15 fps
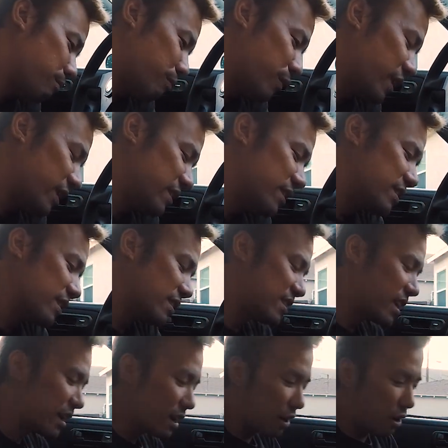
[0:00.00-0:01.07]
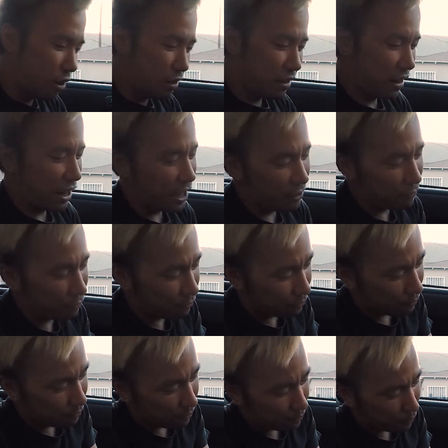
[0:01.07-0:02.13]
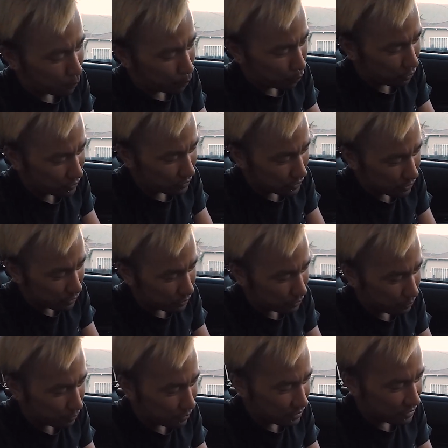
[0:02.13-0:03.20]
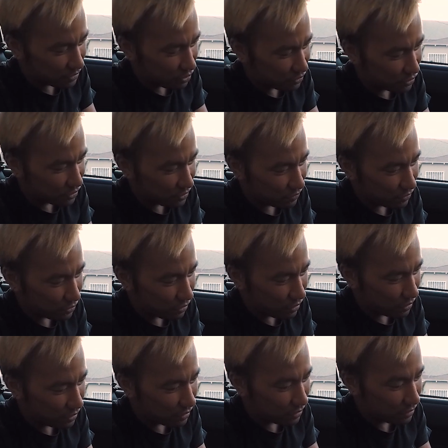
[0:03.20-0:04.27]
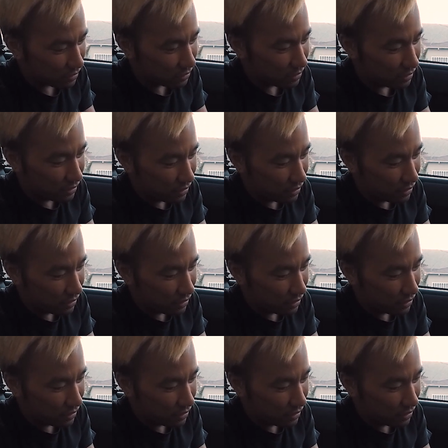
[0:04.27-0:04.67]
Yeah, this is the second car that I've personally installed the shifter on, and